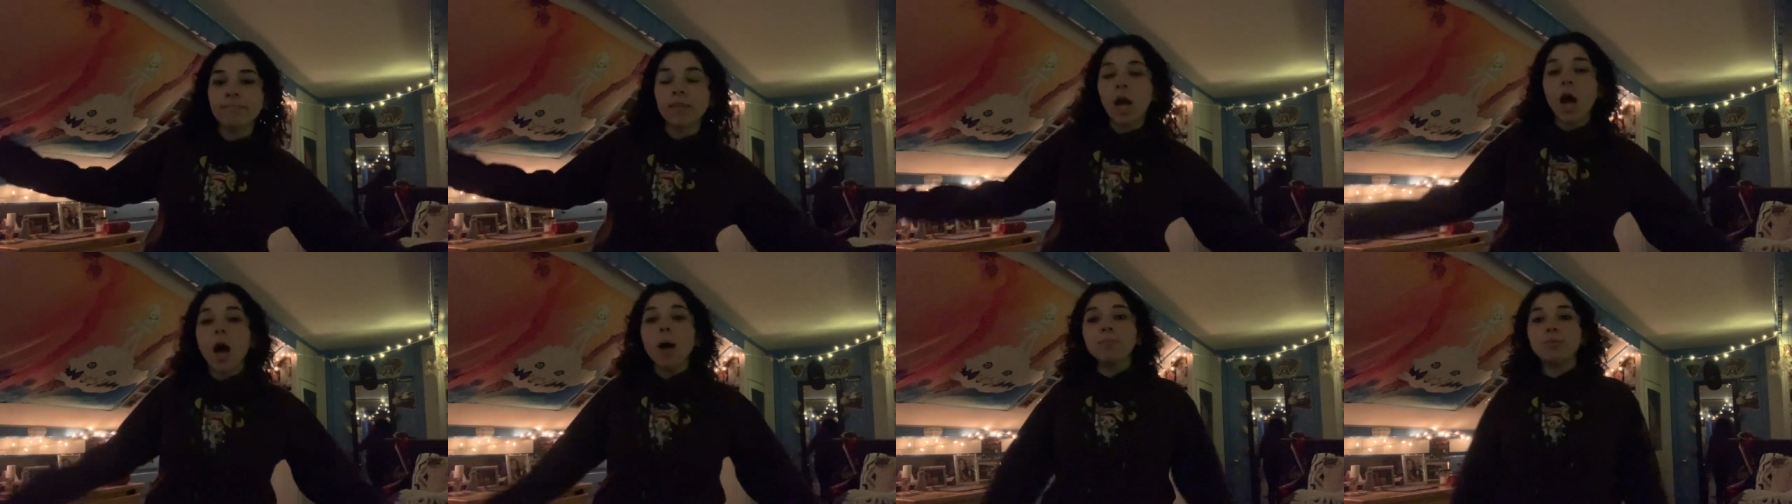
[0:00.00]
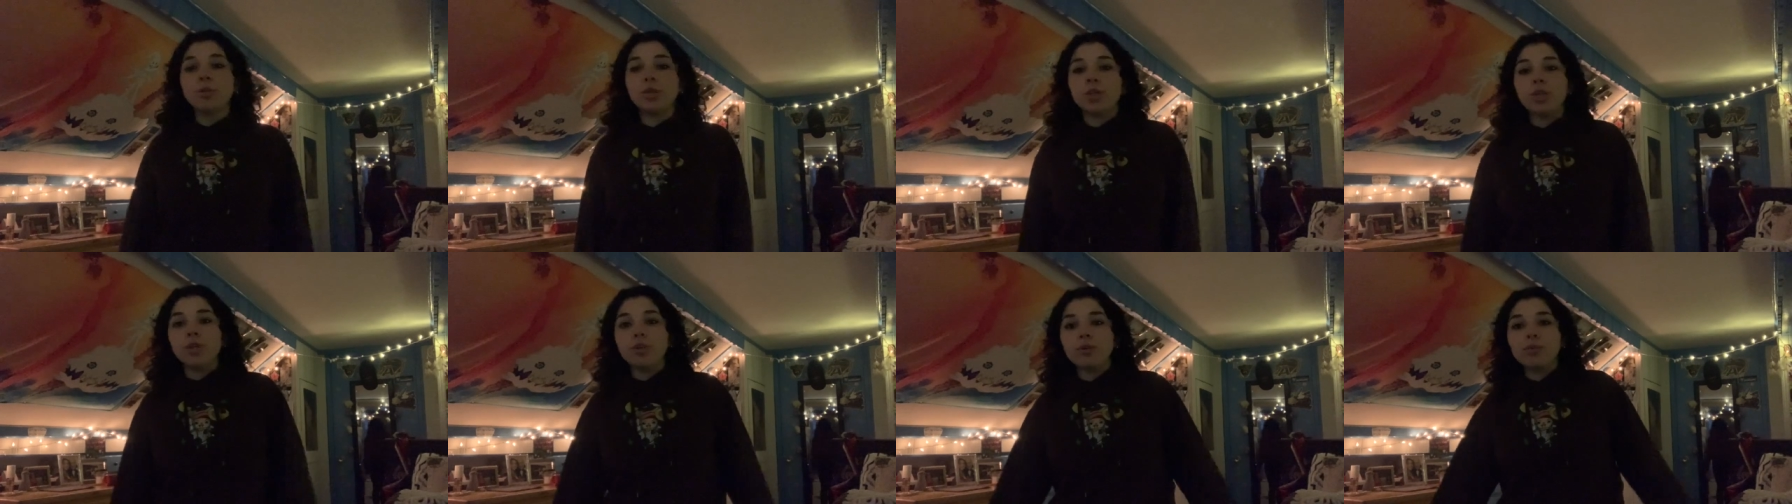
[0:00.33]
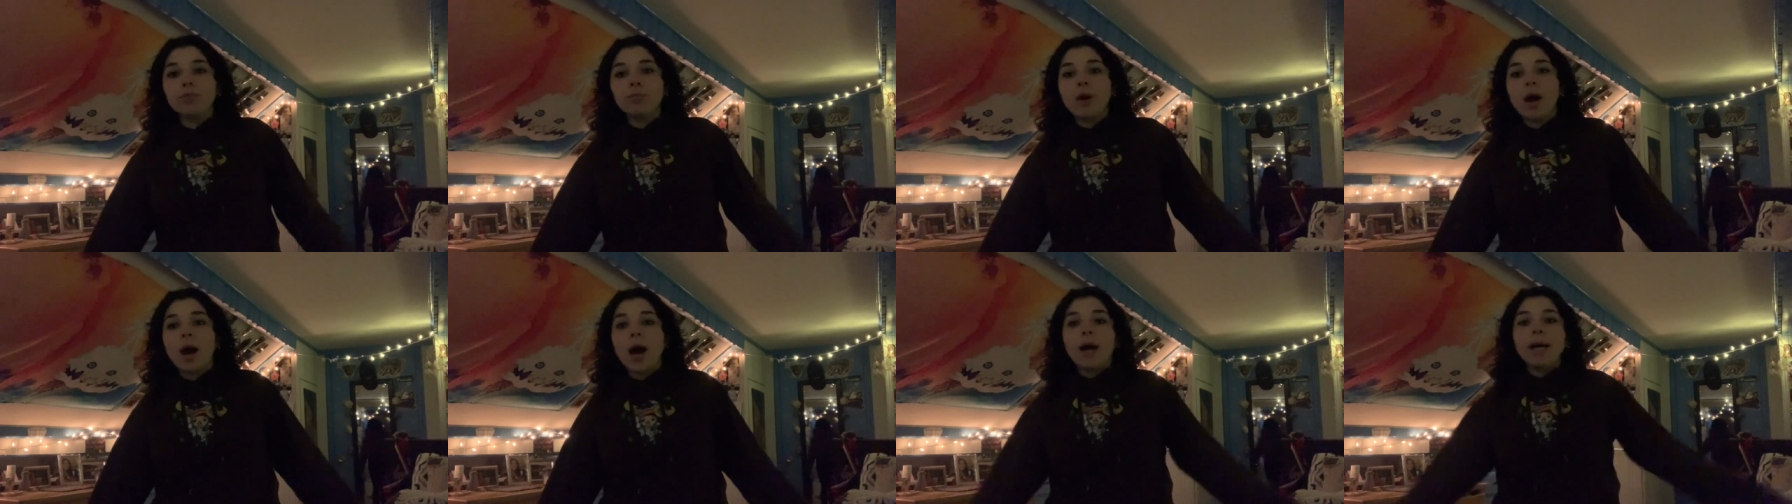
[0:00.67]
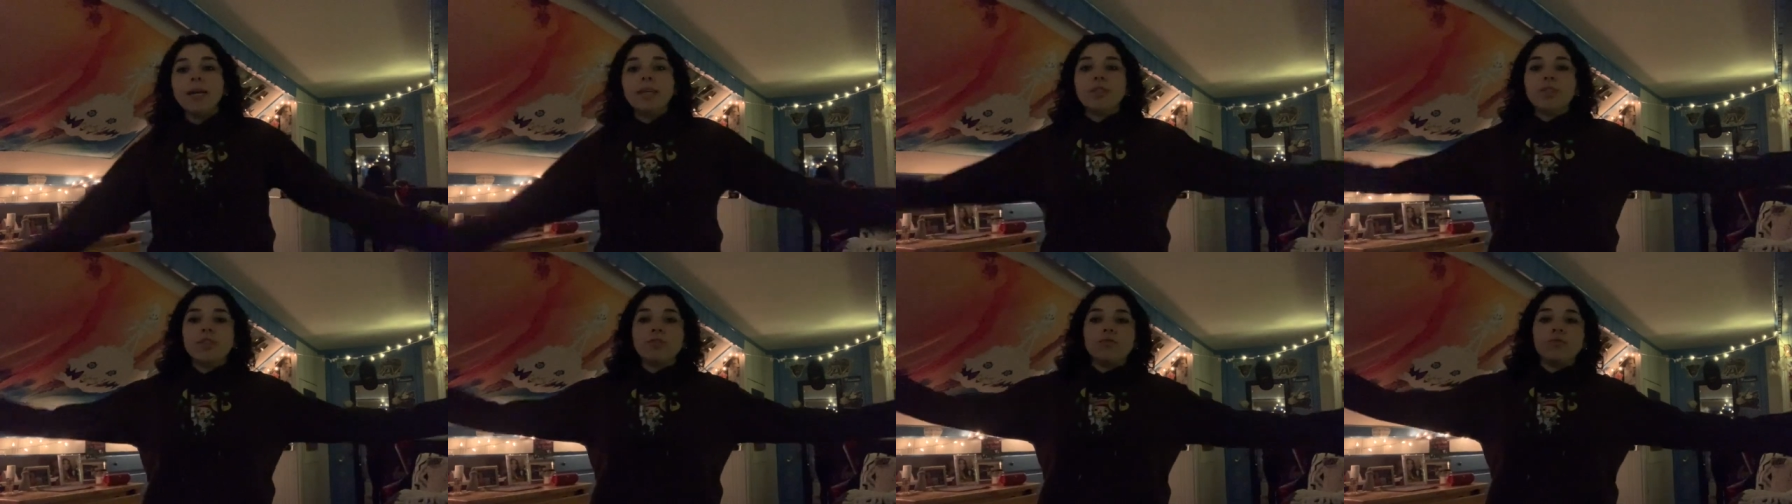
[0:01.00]
up to you. I
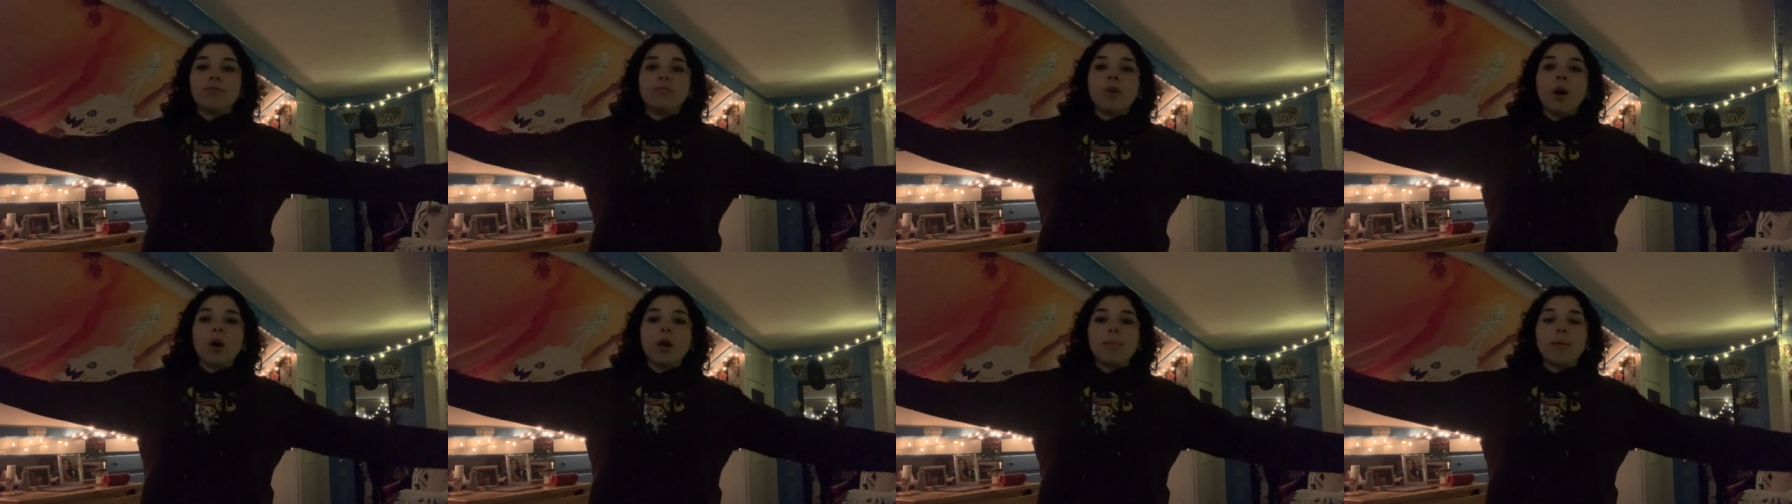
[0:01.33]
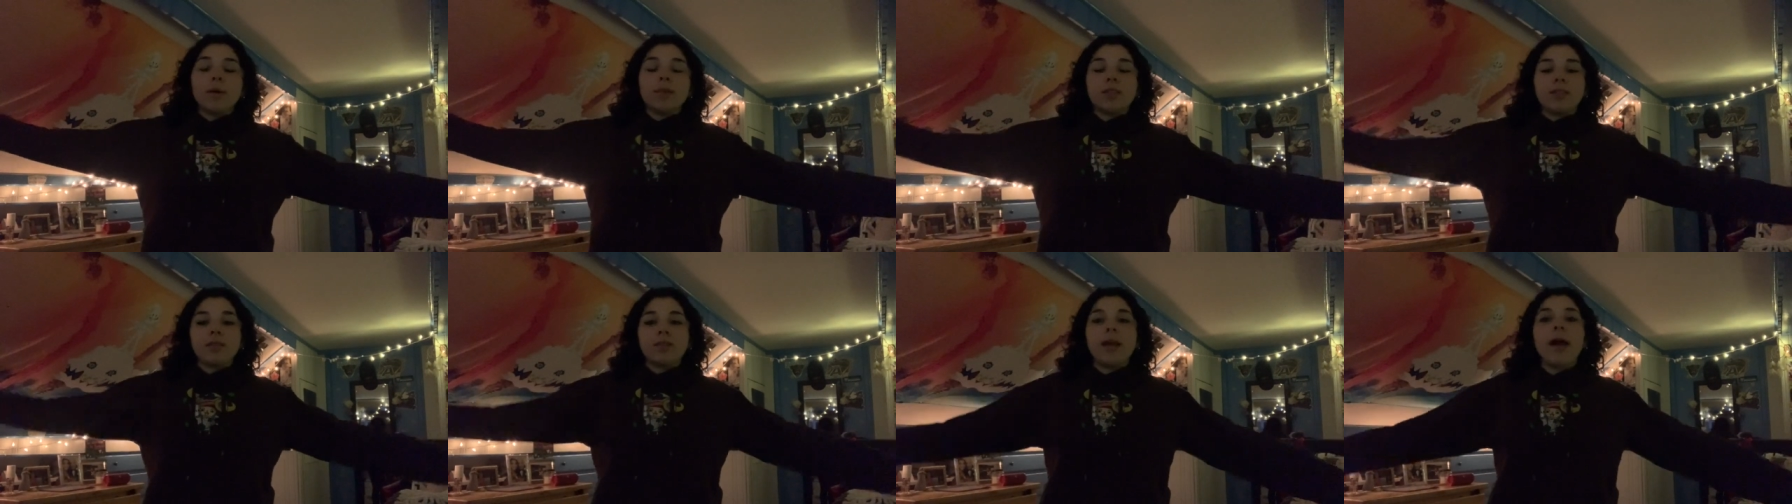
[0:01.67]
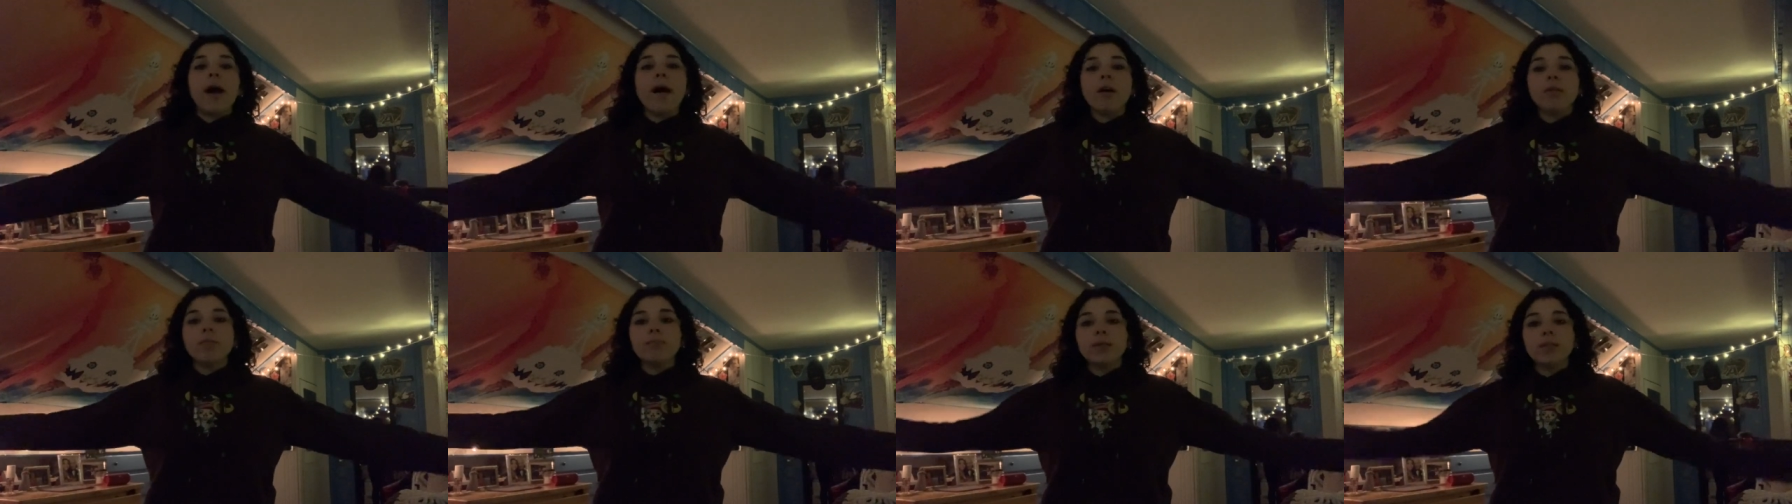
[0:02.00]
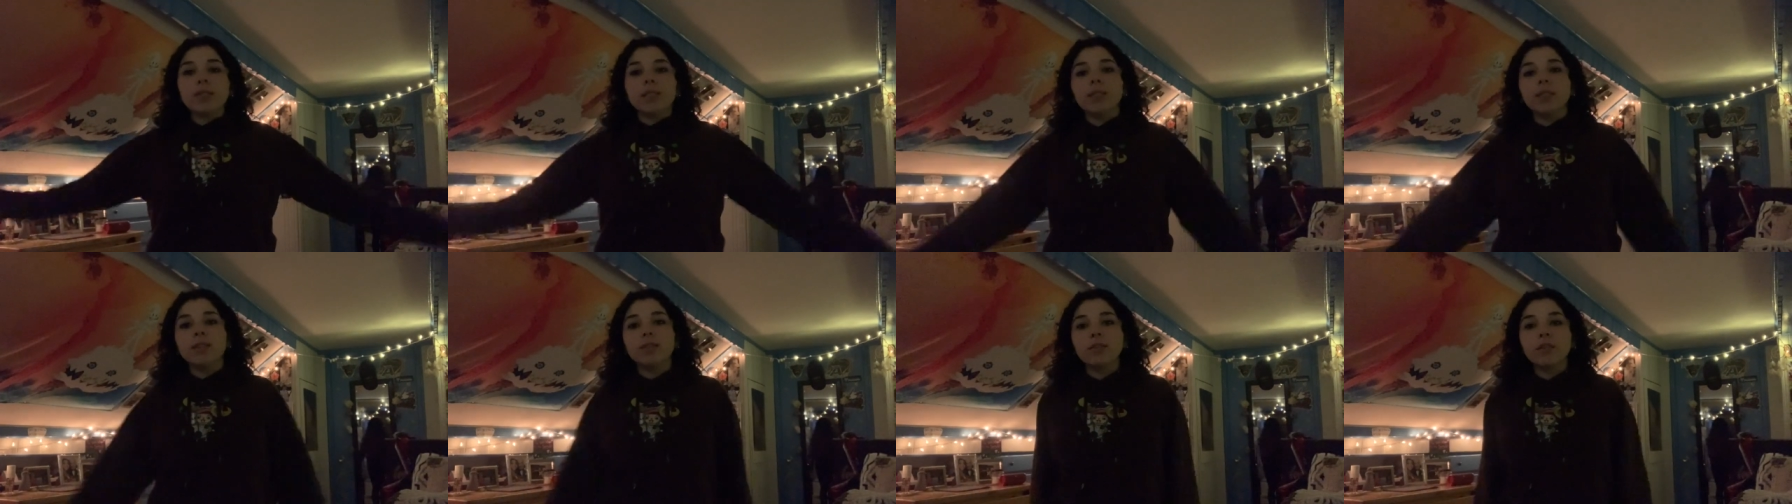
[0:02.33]
just thought about this now
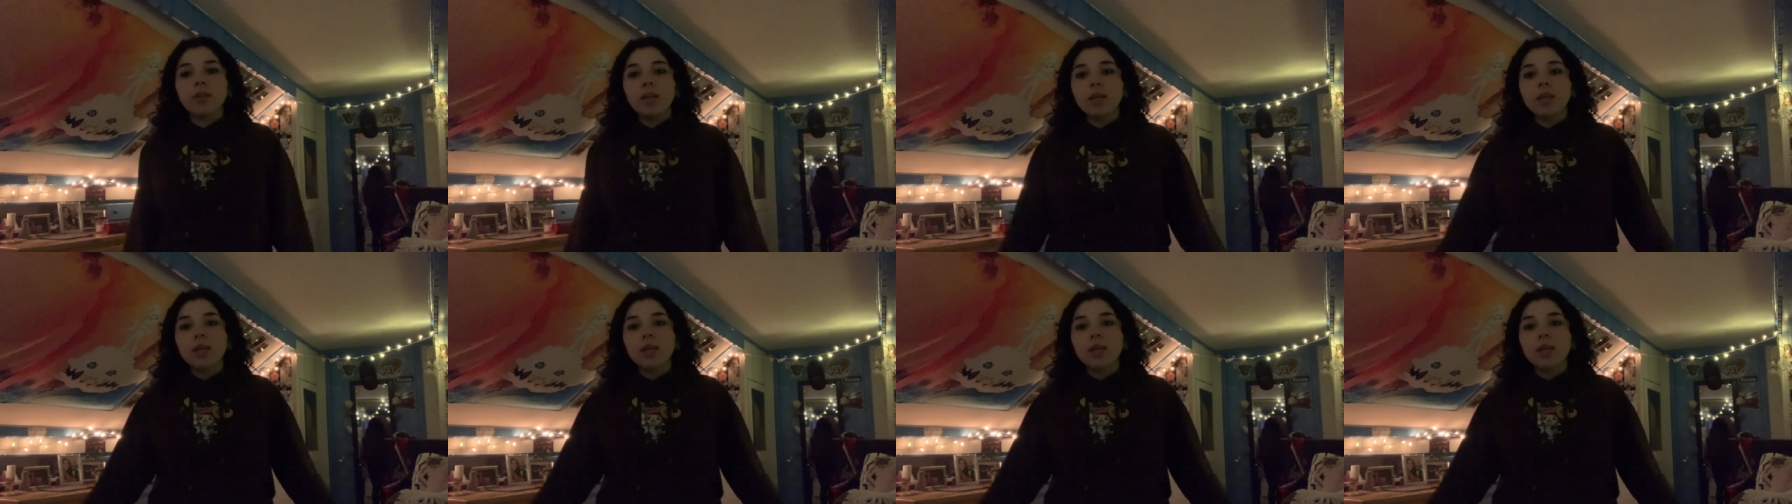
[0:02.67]
because